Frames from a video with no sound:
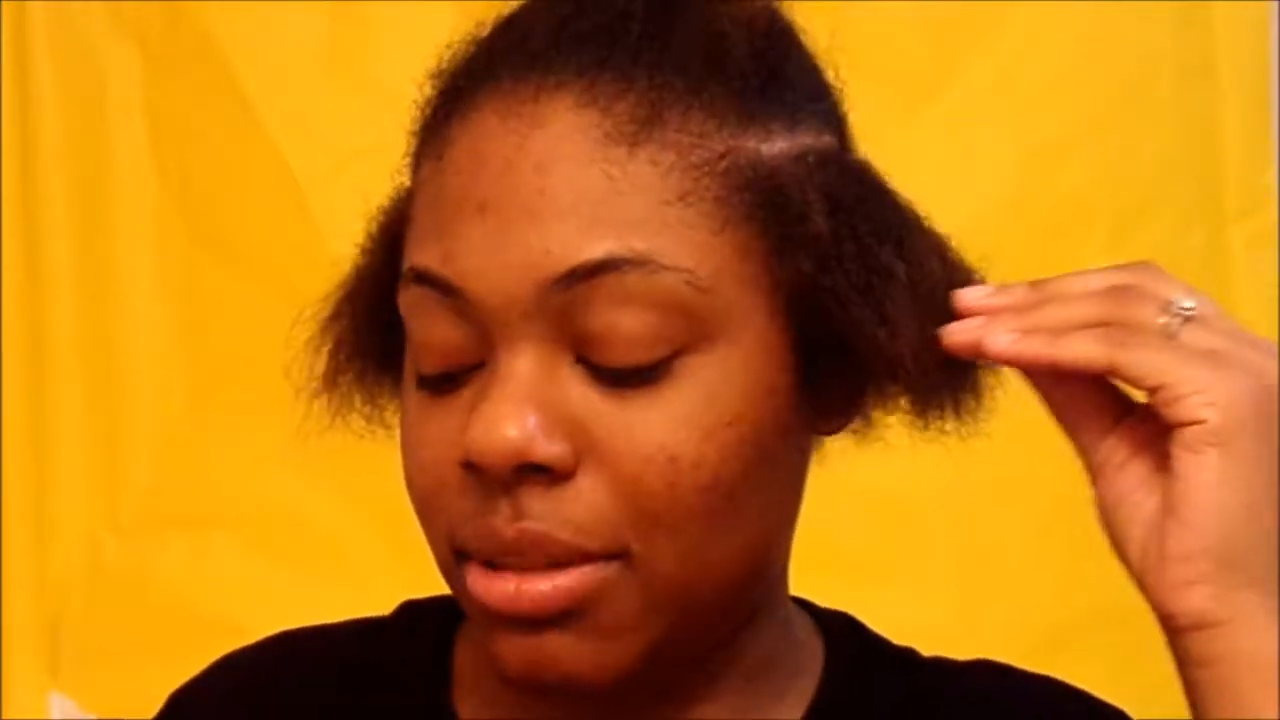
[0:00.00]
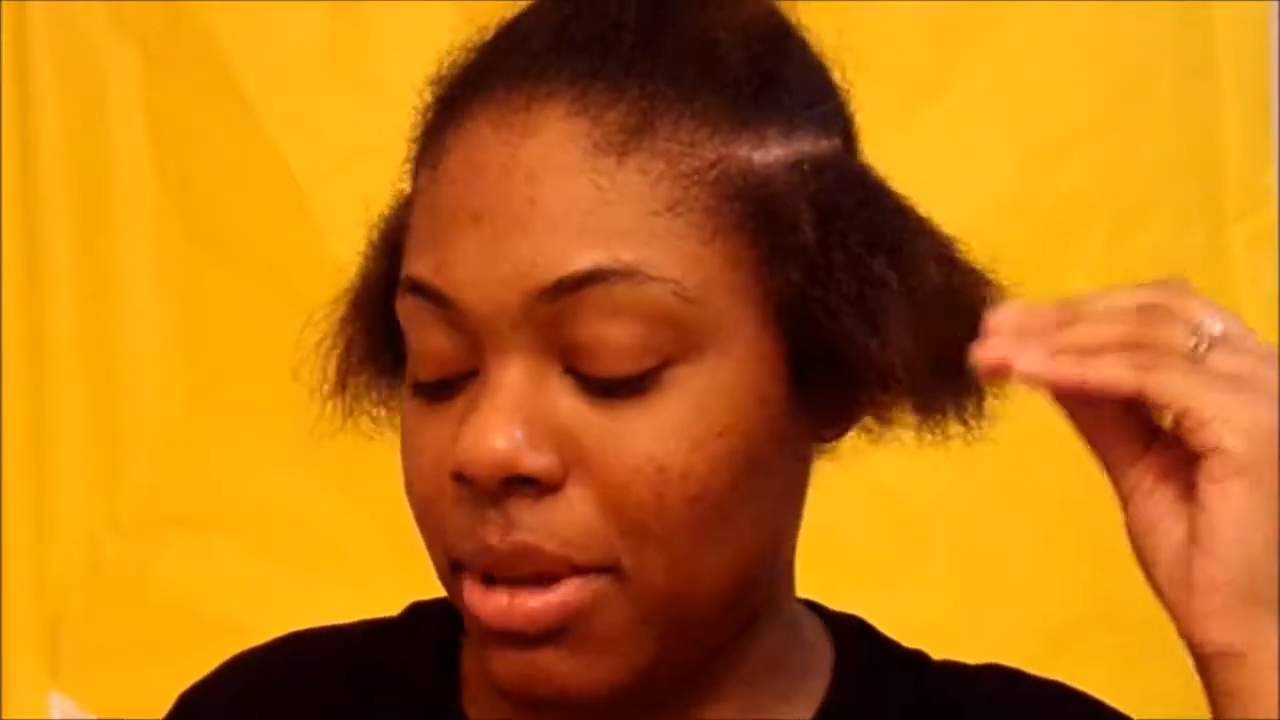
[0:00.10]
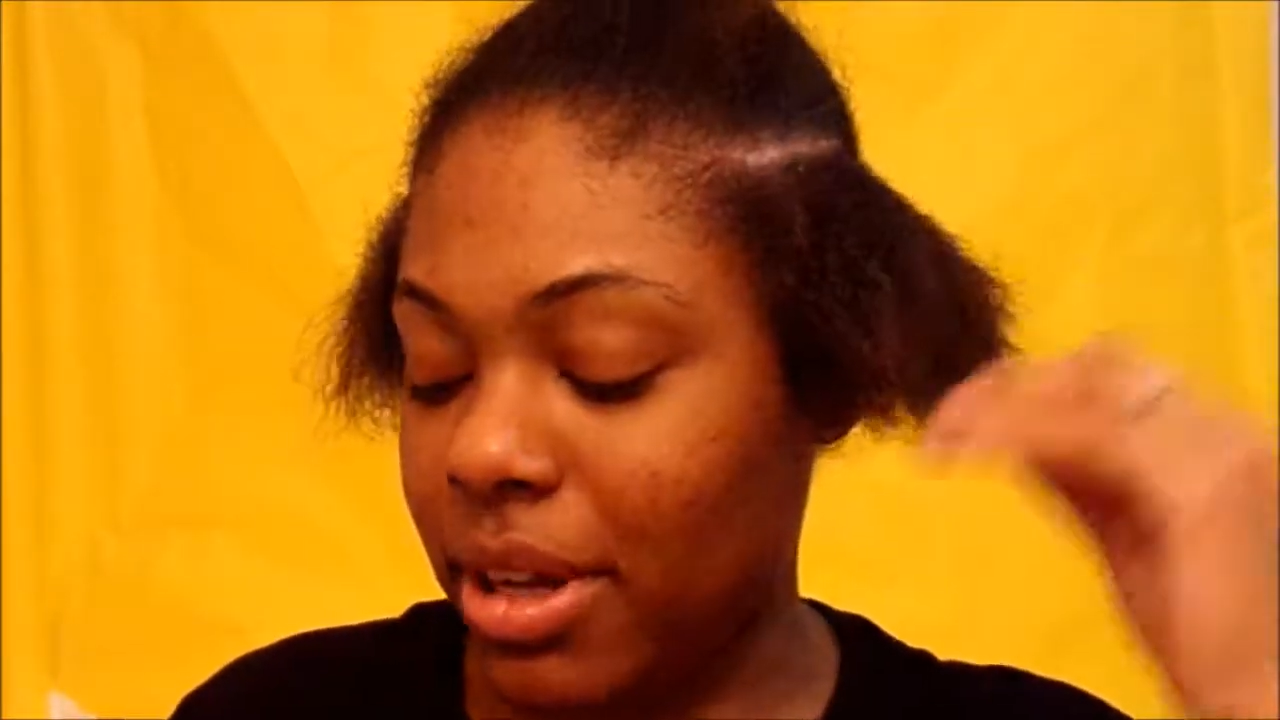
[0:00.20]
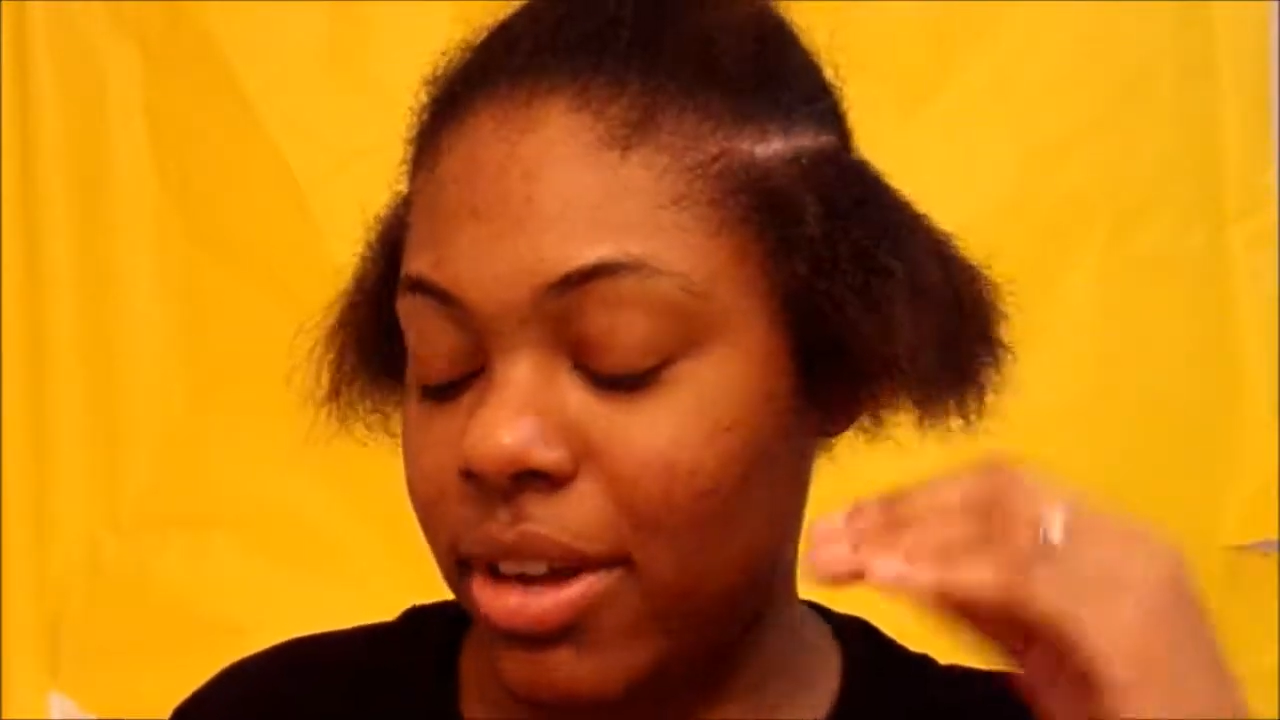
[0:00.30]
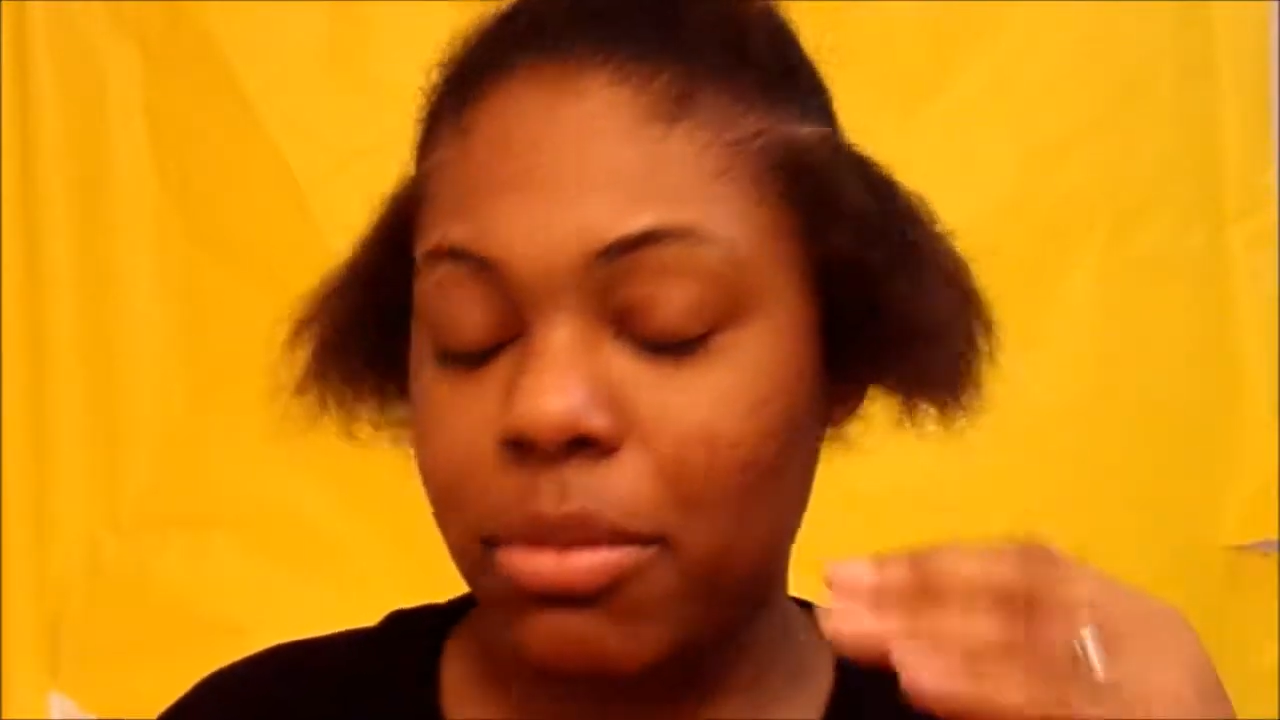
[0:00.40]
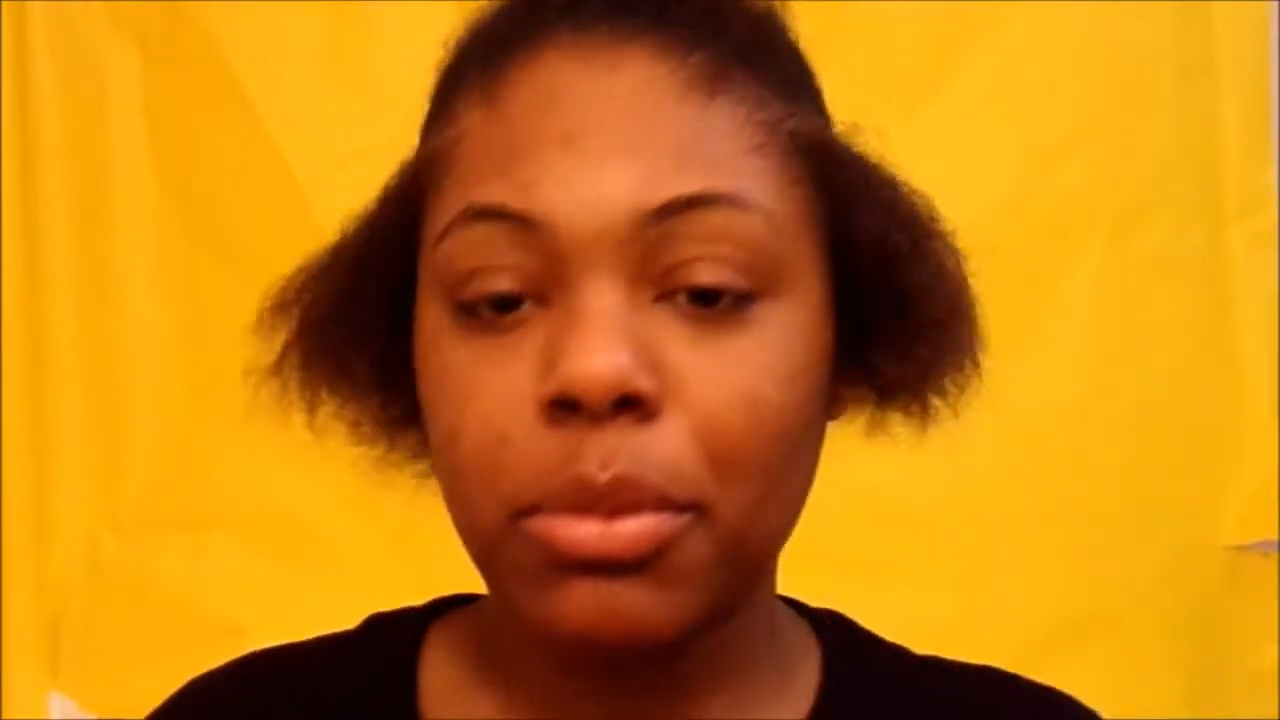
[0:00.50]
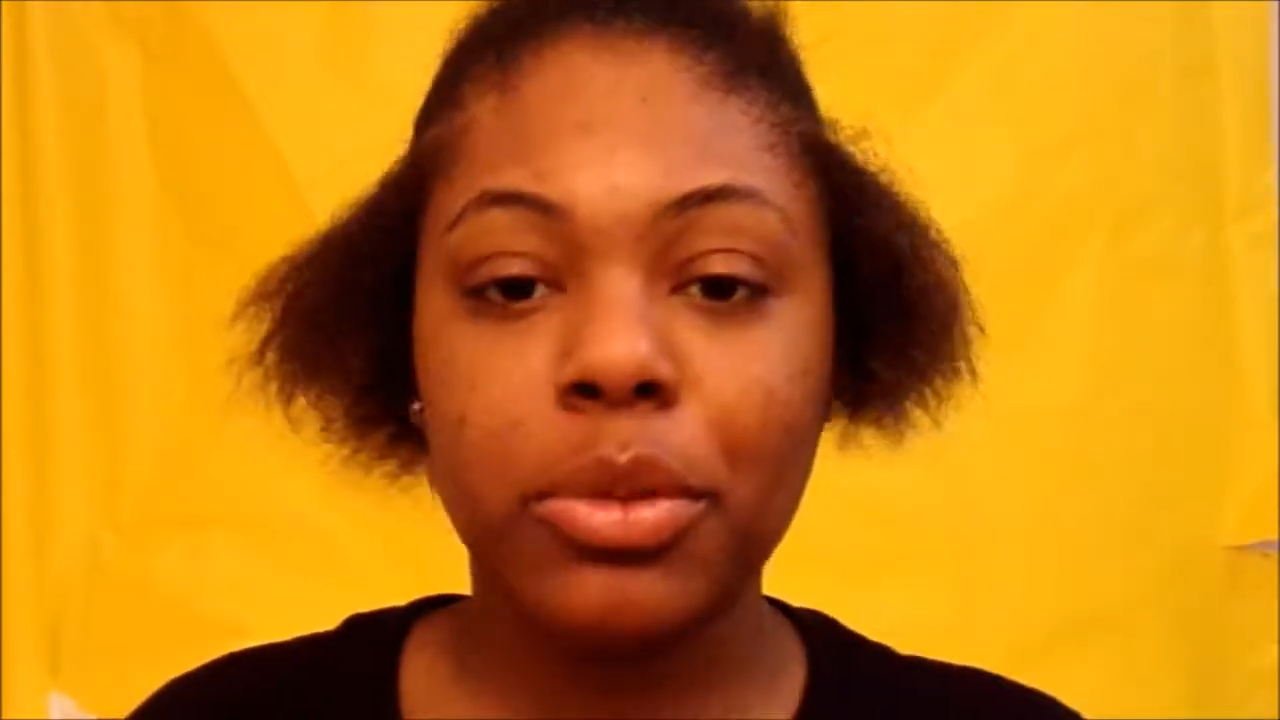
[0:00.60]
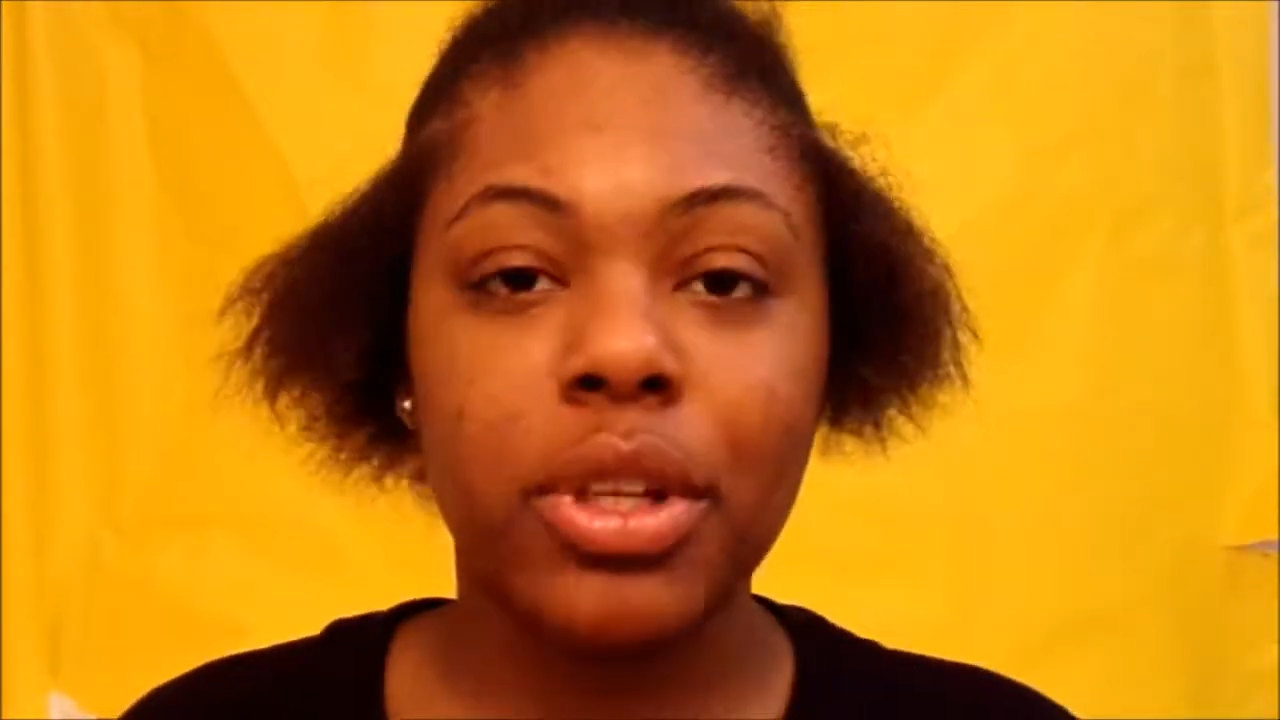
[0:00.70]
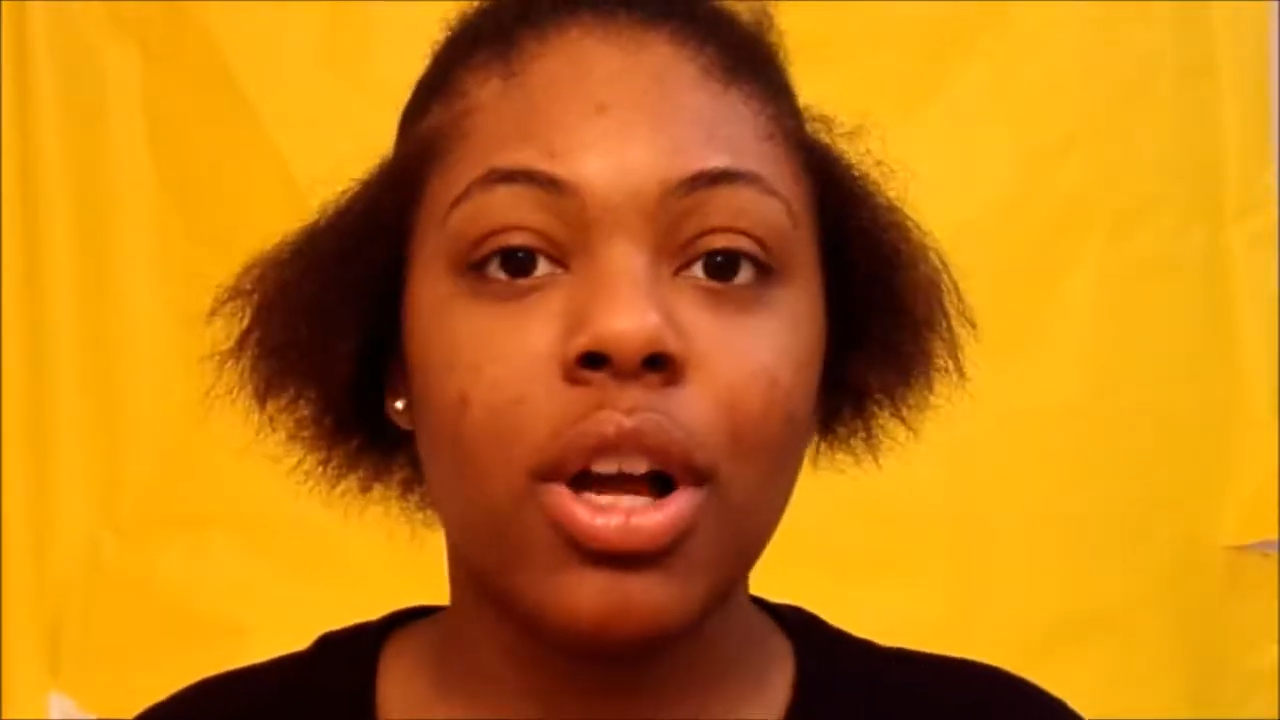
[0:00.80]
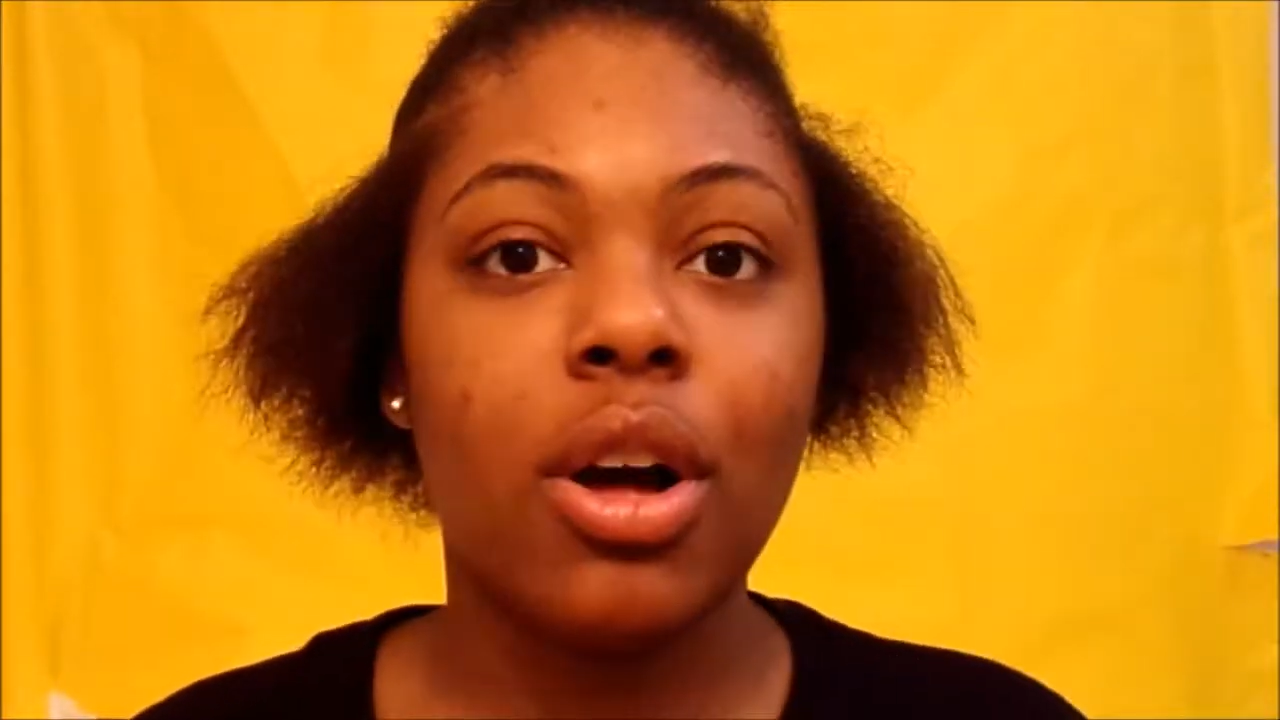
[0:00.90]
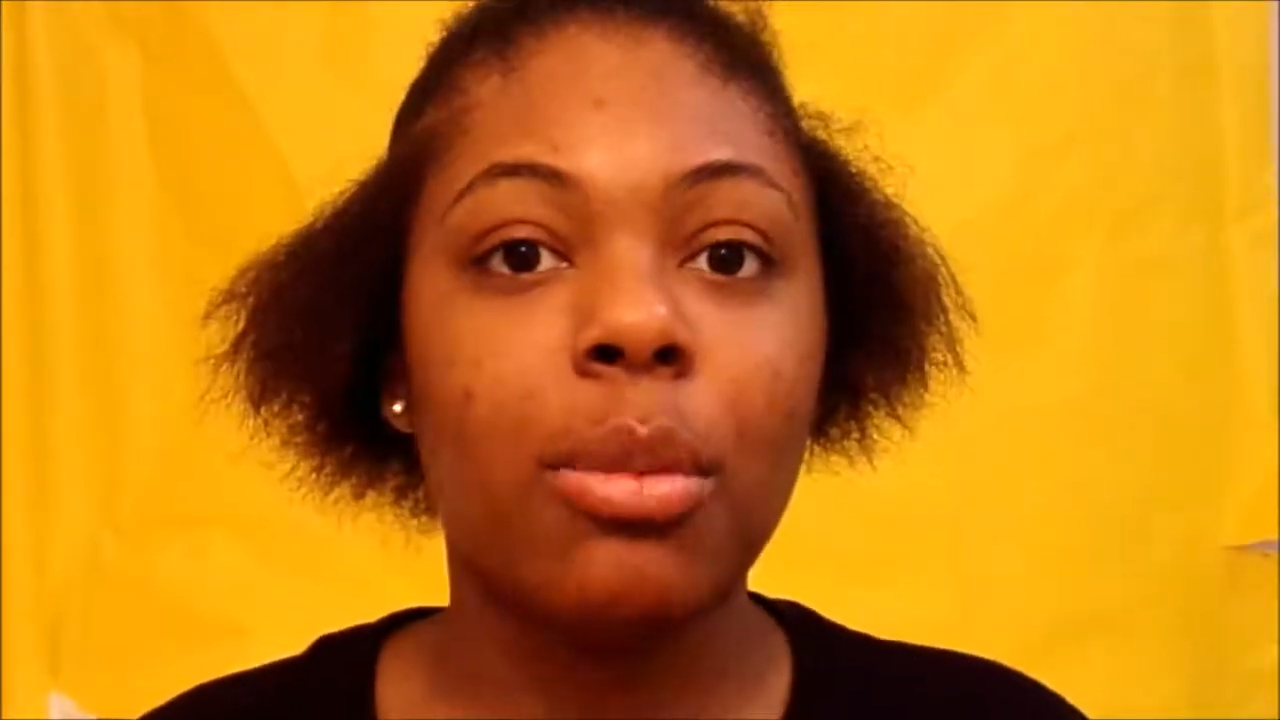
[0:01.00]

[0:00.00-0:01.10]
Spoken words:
I can't remember what they're called.